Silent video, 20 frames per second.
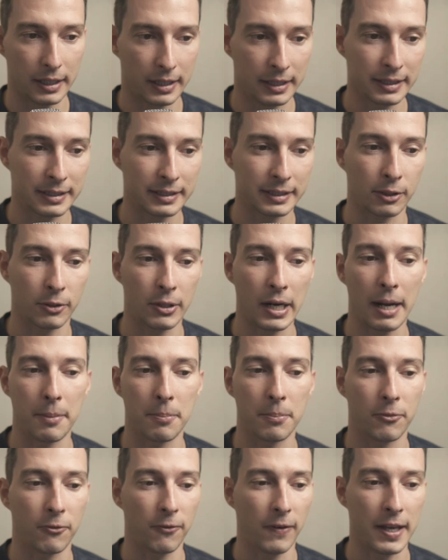
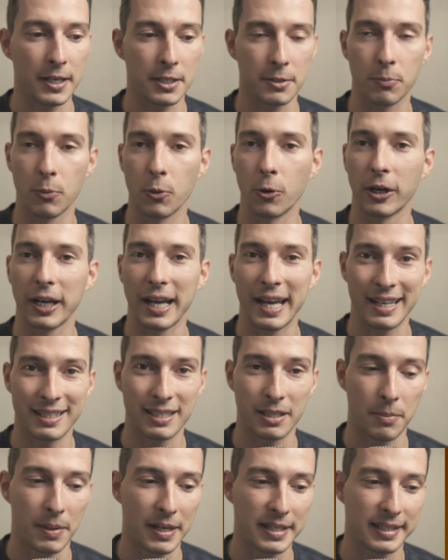Instagram, Facebook,
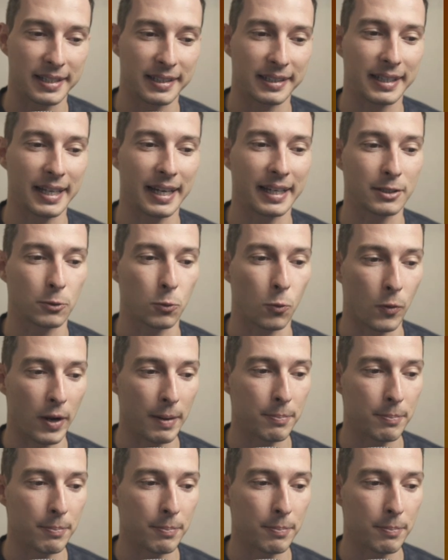SMS, and text text, web